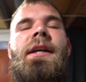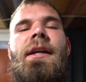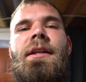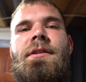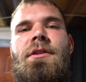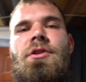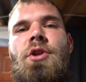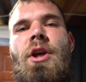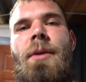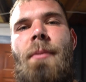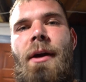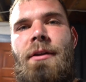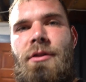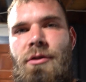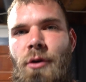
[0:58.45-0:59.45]
It is a gym
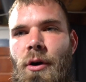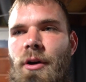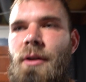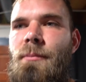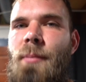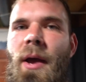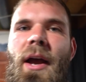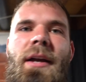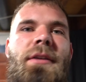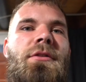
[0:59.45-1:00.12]
I started back in